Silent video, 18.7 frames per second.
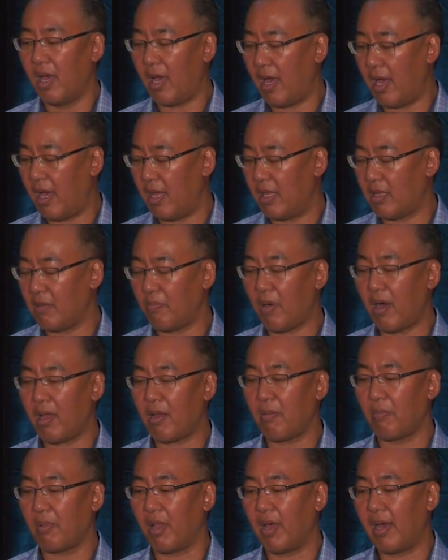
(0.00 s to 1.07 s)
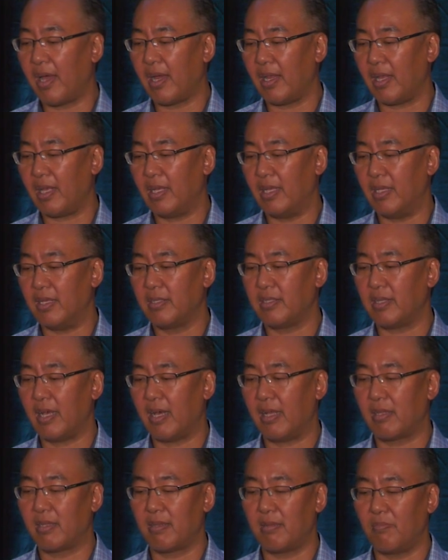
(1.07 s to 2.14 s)
And the bottom line is
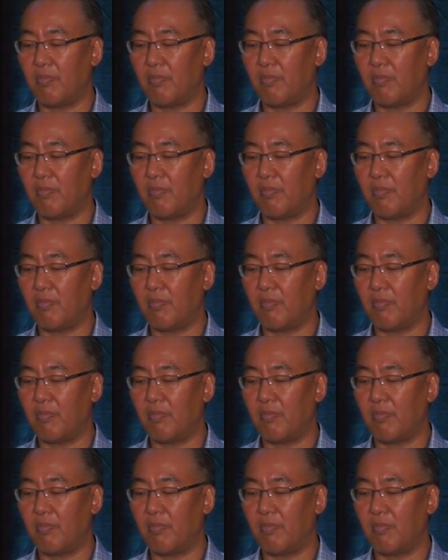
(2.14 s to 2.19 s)
that